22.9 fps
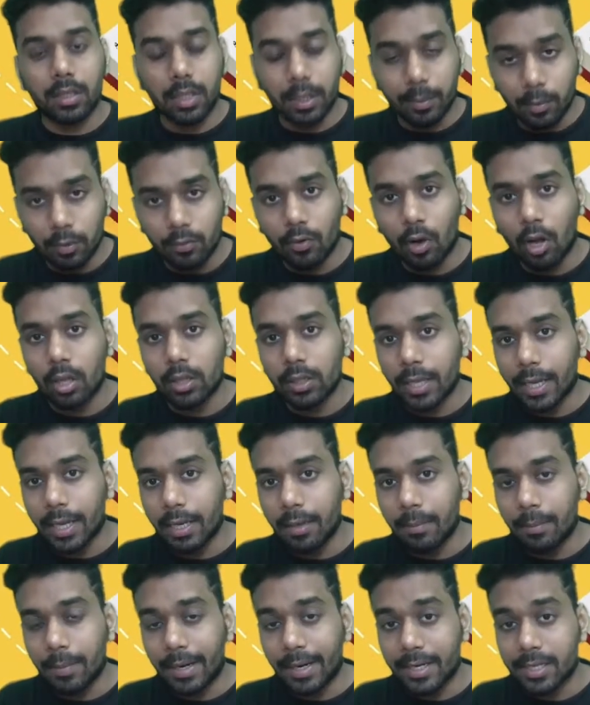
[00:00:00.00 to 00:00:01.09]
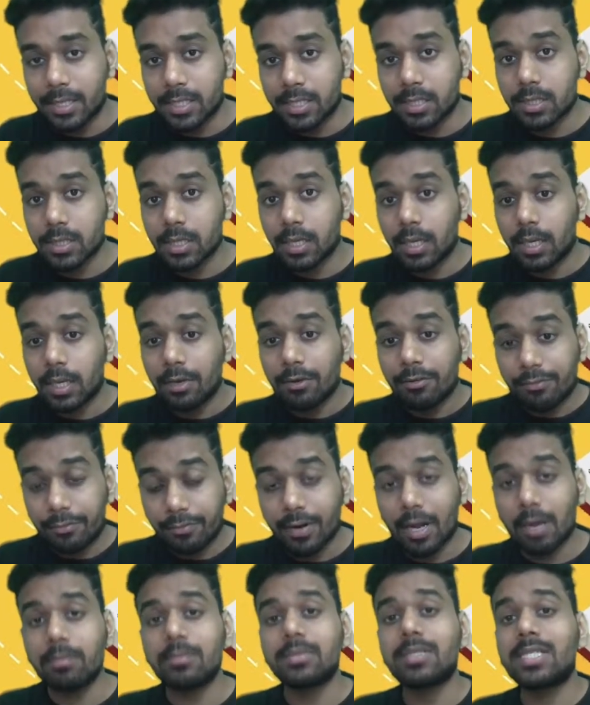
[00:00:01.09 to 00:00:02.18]
remove all the elements
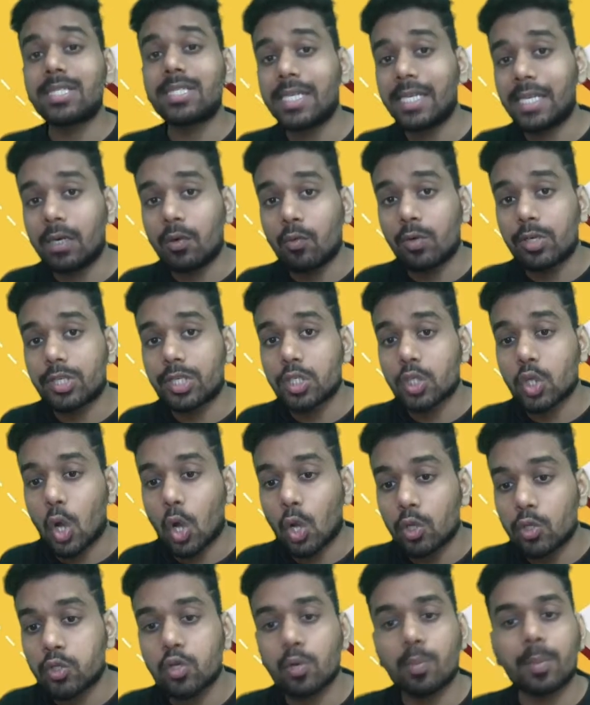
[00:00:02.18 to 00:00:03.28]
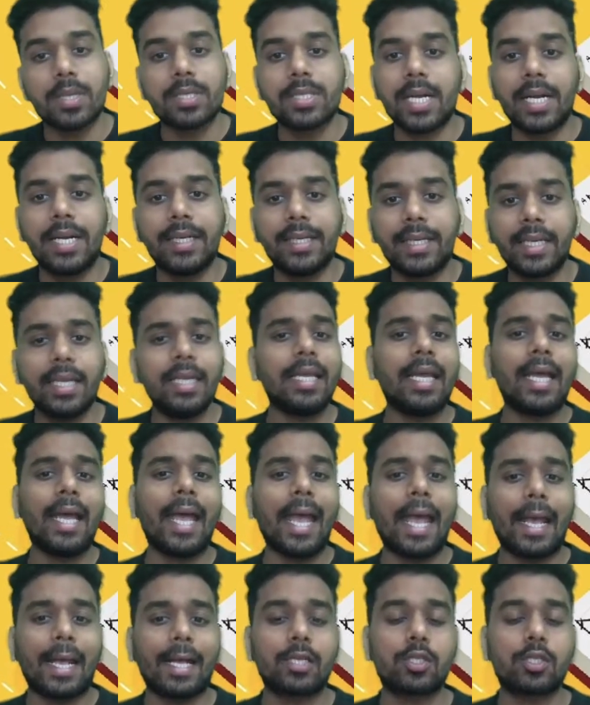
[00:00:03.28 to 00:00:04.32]
from C which is also present in A.